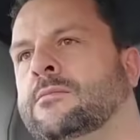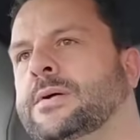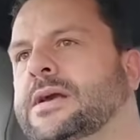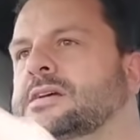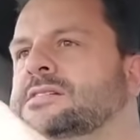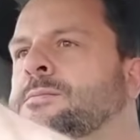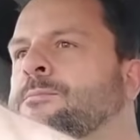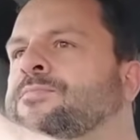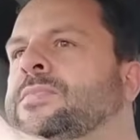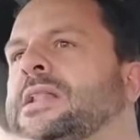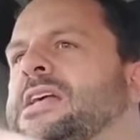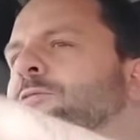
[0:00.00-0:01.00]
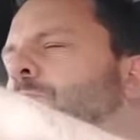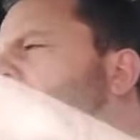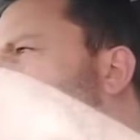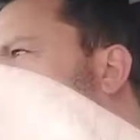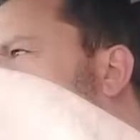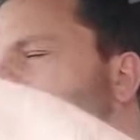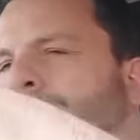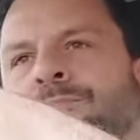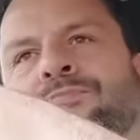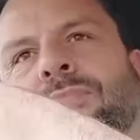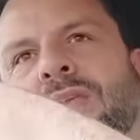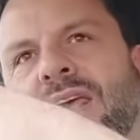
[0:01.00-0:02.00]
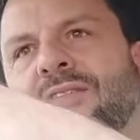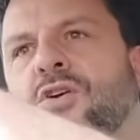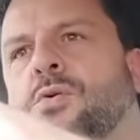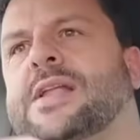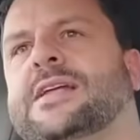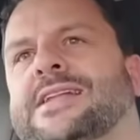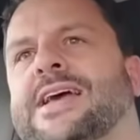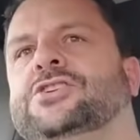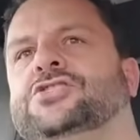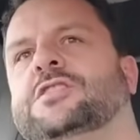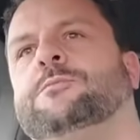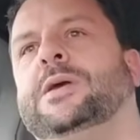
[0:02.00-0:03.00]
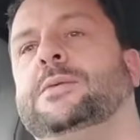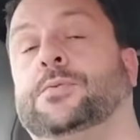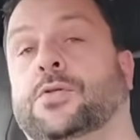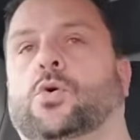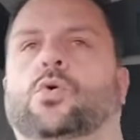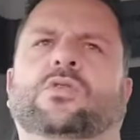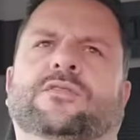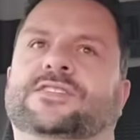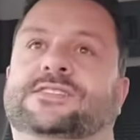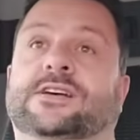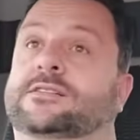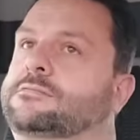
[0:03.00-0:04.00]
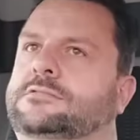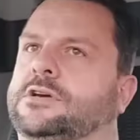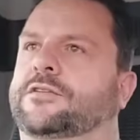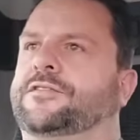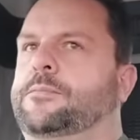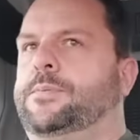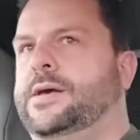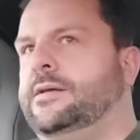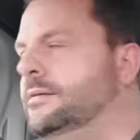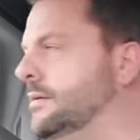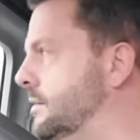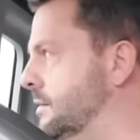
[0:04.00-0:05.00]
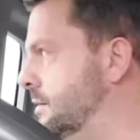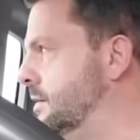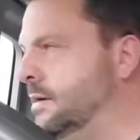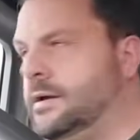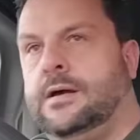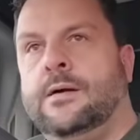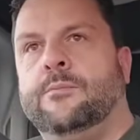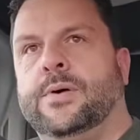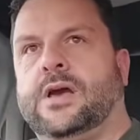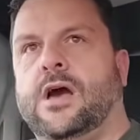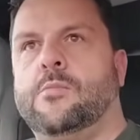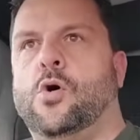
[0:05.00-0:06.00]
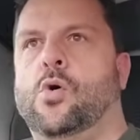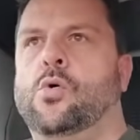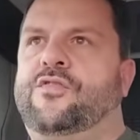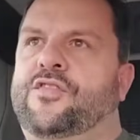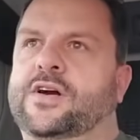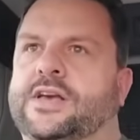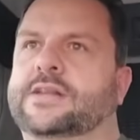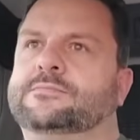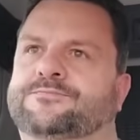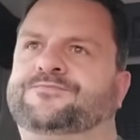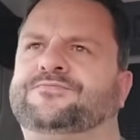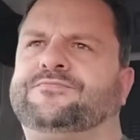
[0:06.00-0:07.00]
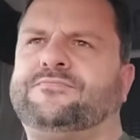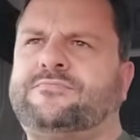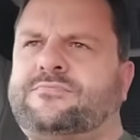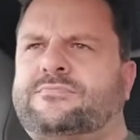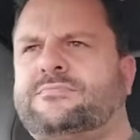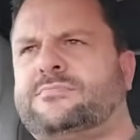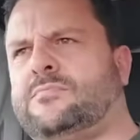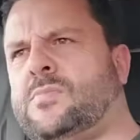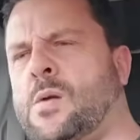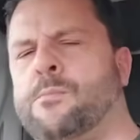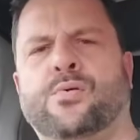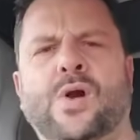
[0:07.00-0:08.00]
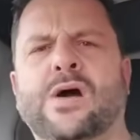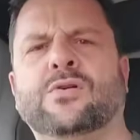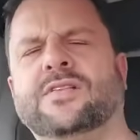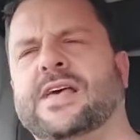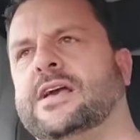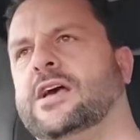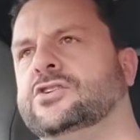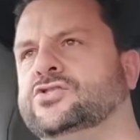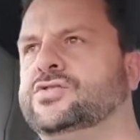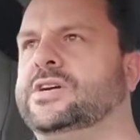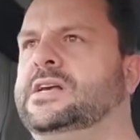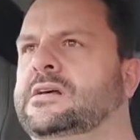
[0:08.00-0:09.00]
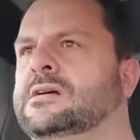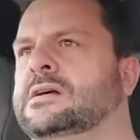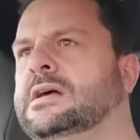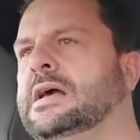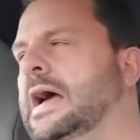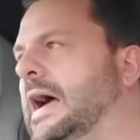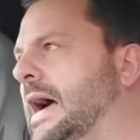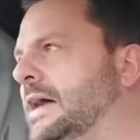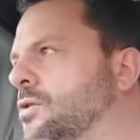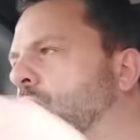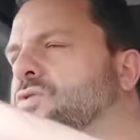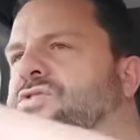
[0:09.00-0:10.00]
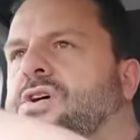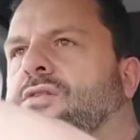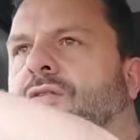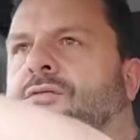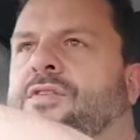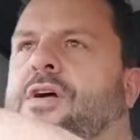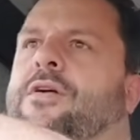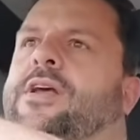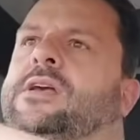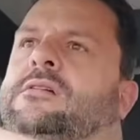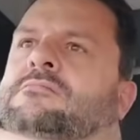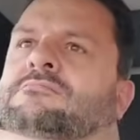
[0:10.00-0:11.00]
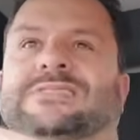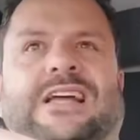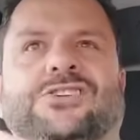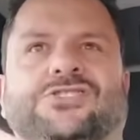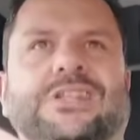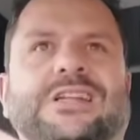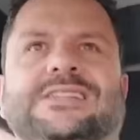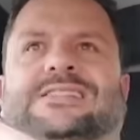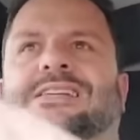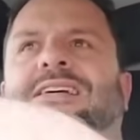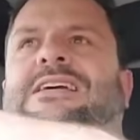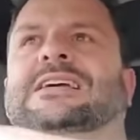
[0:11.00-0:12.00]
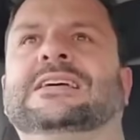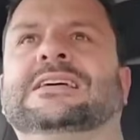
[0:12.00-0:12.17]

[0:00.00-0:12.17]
Because, let's be honest, if you had a nation of people that all of a sudden, God forbid, become all fucking proud of their country and also very nationalistic,